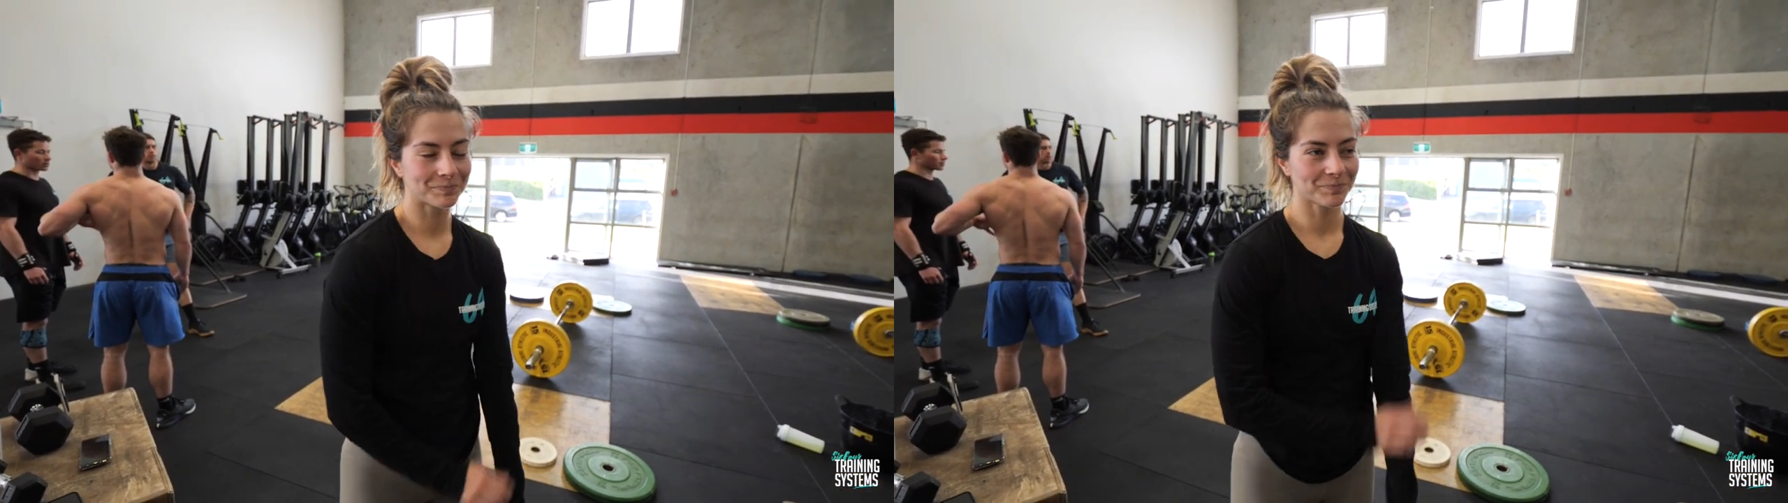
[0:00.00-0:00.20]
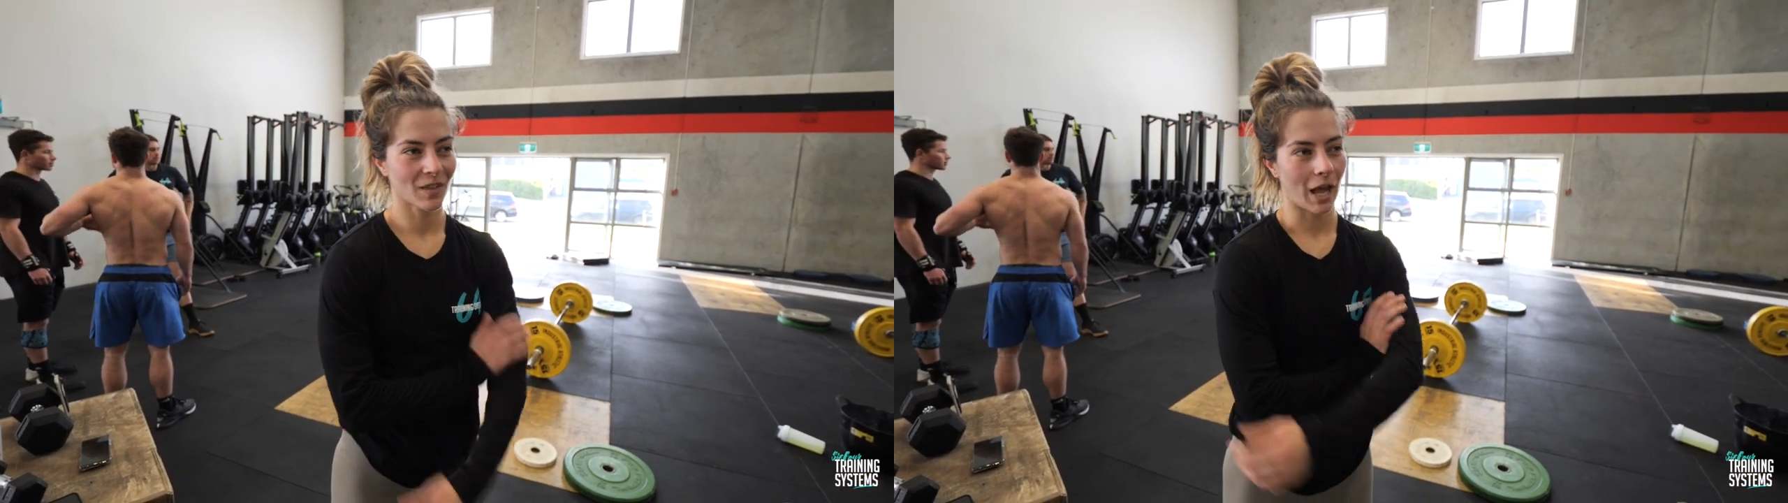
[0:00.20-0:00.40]

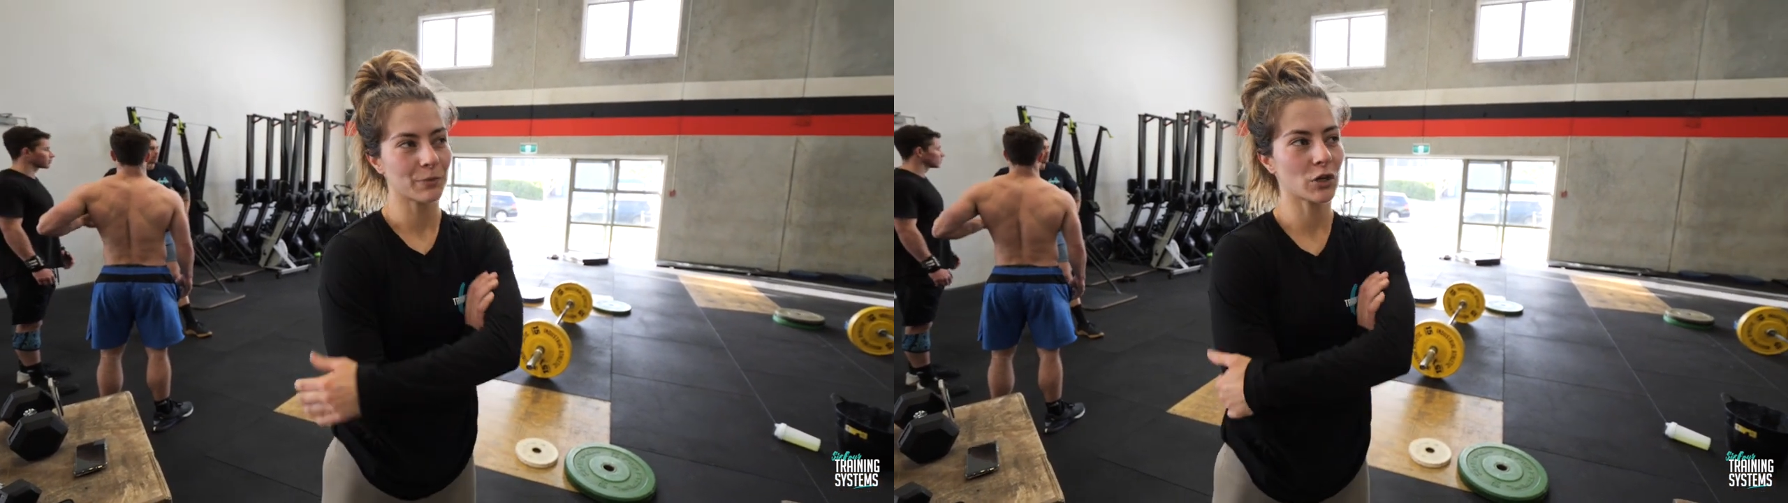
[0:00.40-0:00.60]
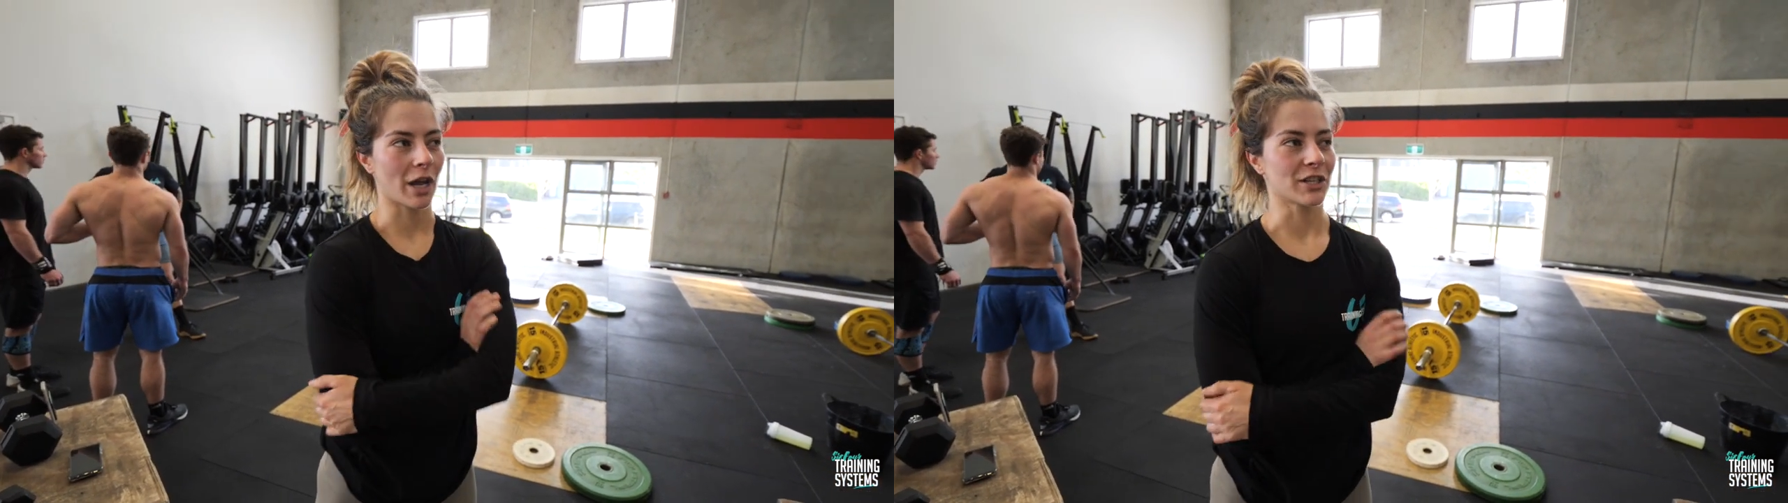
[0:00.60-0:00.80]
or no? I'm
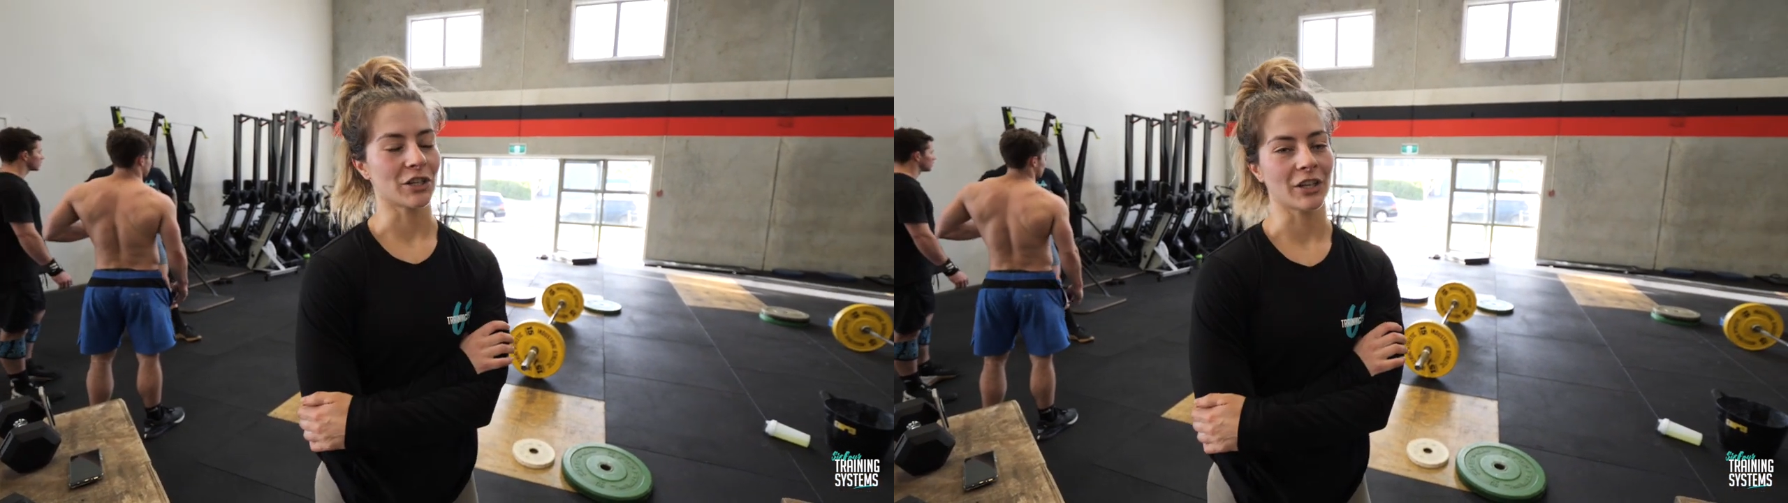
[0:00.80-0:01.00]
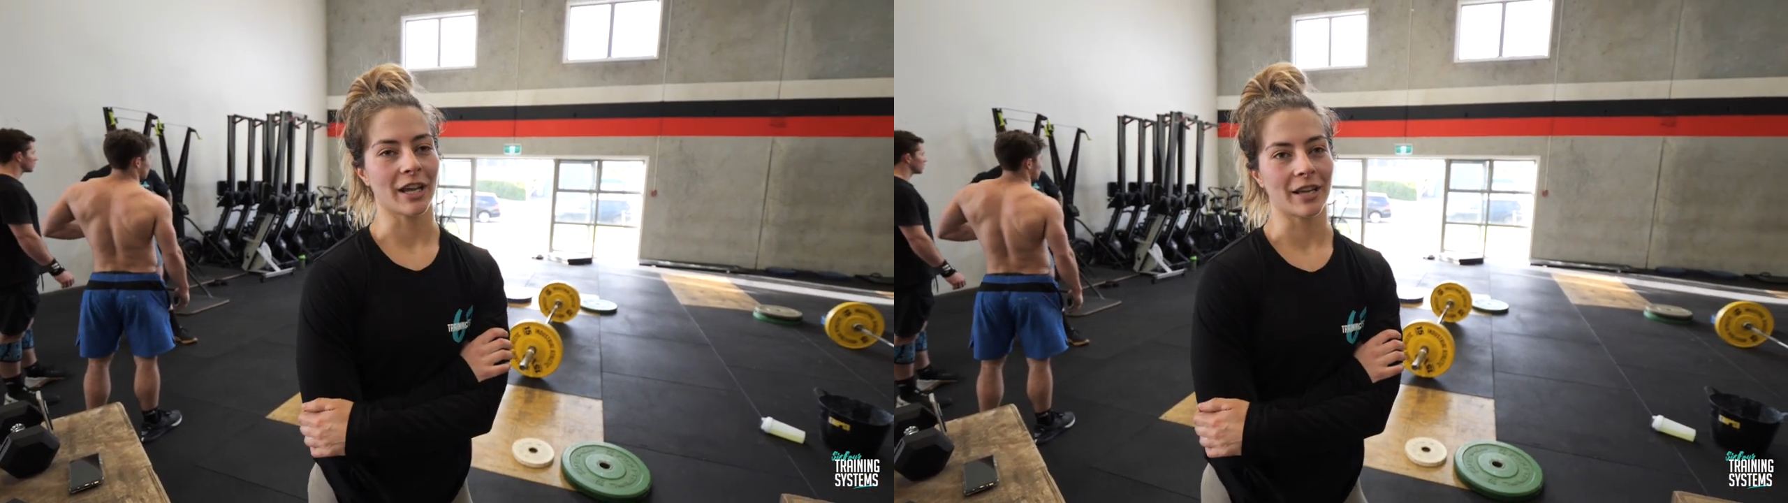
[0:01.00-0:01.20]
trying to,
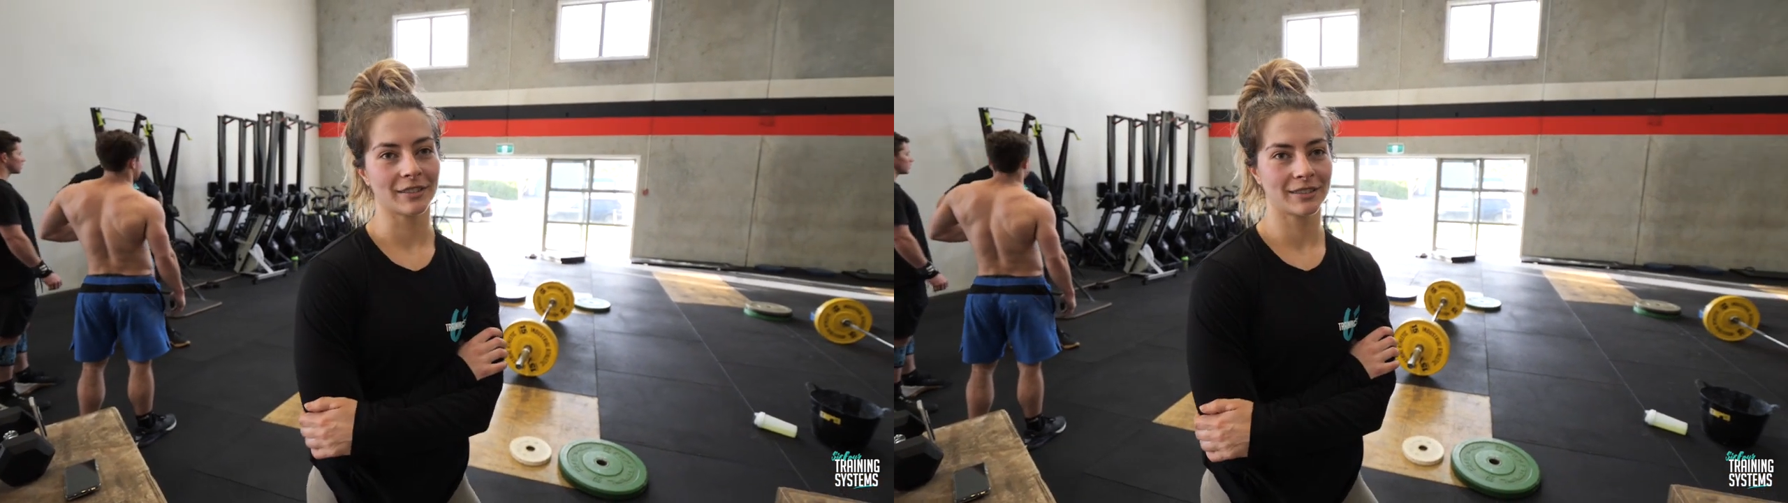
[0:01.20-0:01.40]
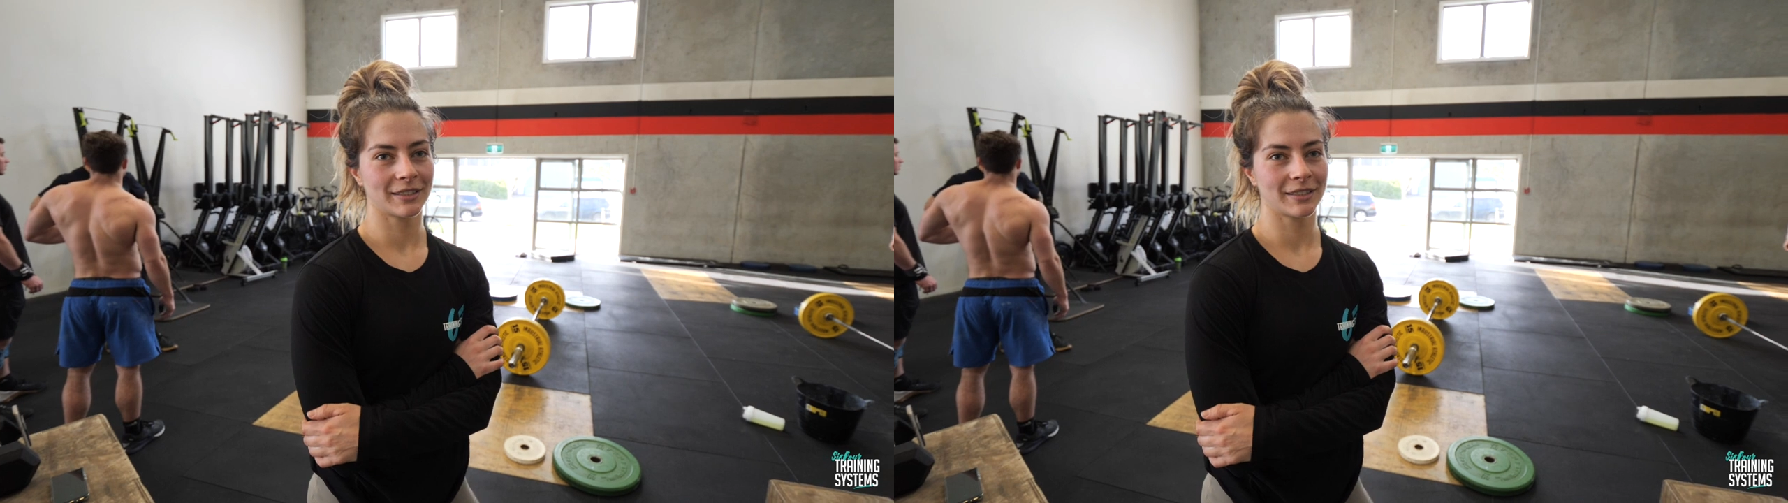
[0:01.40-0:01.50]
yeah. Cool.